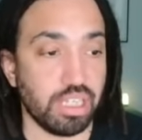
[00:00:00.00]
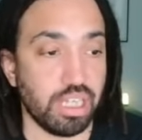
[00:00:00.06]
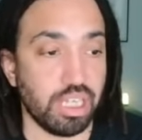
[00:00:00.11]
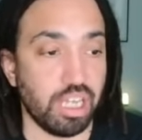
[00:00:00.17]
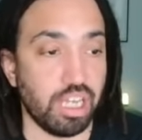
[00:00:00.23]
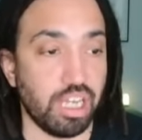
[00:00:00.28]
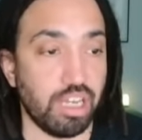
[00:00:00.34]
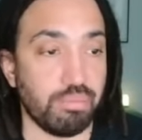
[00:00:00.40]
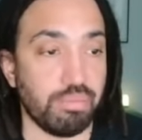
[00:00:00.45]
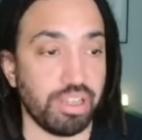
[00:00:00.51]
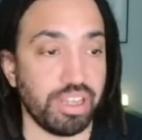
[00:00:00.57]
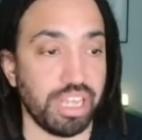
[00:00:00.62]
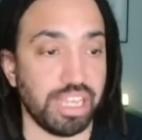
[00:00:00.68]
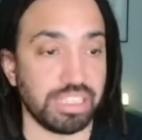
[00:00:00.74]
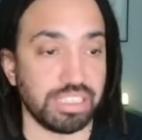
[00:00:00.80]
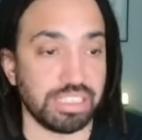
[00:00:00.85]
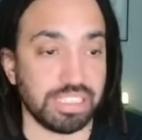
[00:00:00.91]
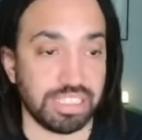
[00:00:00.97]
and
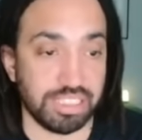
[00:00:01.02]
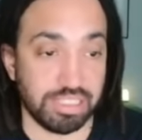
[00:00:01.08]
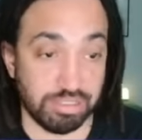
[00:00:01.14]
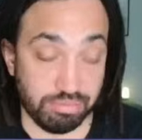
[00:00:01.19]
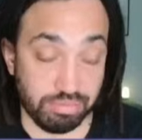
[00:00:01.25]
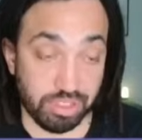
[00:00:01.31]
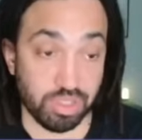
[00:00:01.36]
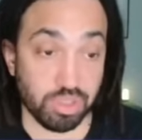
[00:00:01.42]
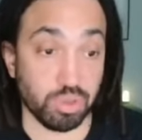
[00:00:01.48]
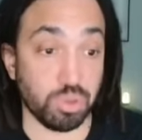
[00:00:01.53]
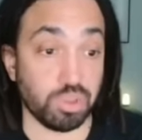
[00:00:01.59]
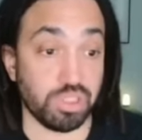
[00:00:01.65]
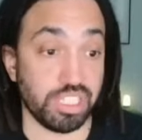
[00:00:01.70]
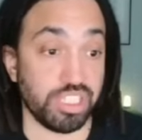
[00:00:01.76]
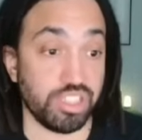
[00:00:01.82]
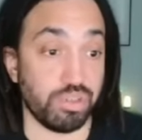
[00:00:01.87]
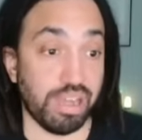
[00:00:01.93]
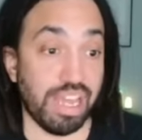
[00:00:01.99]
that stores
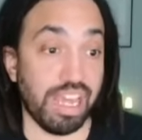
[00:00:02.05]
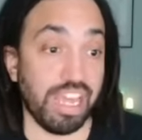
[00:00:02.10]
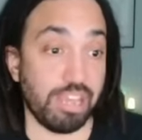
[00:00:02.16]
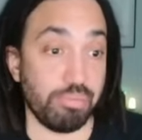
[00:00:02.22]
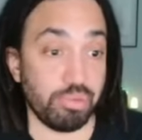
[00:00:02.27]
it to A,